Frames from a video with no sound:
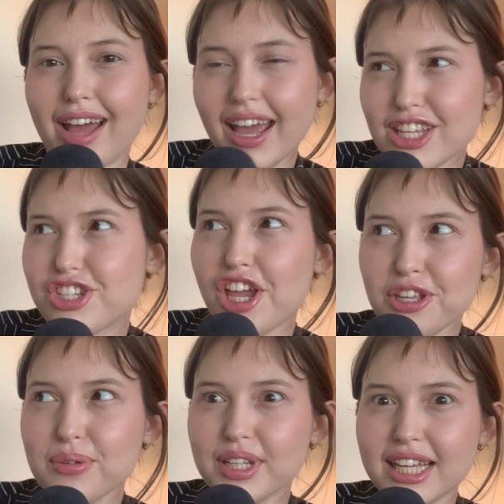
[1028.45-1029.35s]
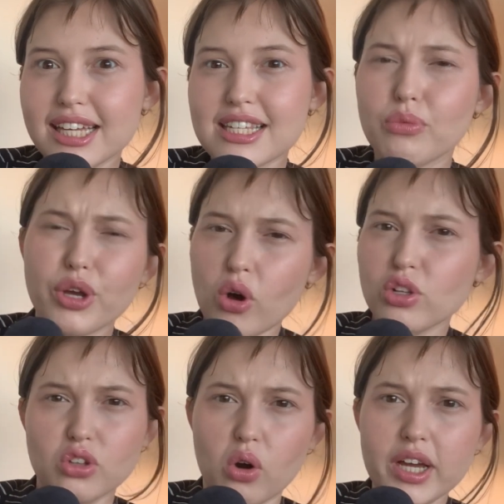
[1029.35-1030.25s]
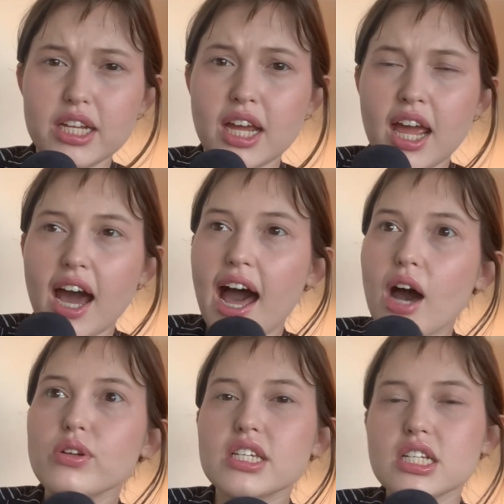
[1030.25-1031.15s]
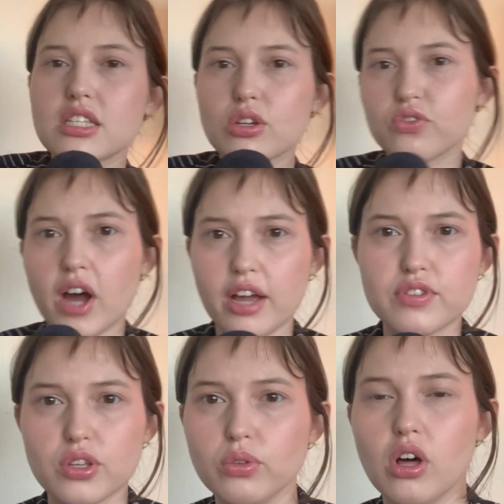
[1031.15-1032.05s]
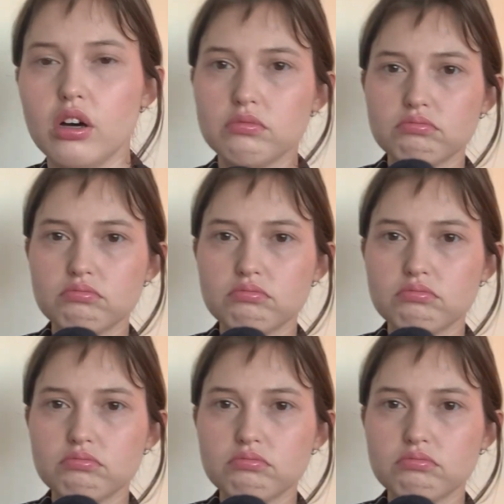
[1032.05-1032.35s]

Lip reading: It genuinely is, and we all know it. How did it survive so long?